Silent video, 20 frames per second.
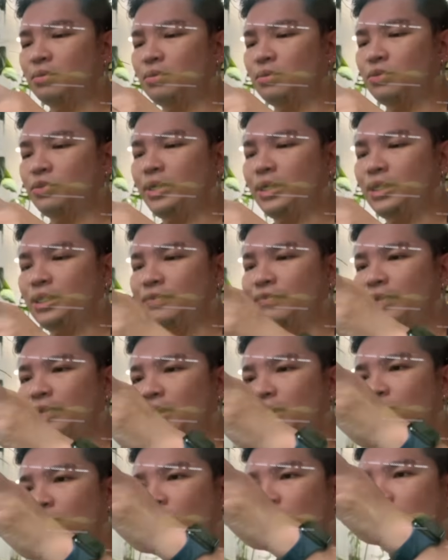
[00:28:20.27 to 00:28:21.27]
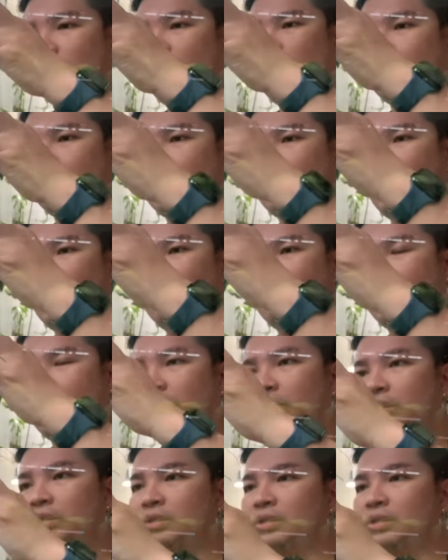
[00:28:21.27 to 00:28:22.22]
transfer it to a proper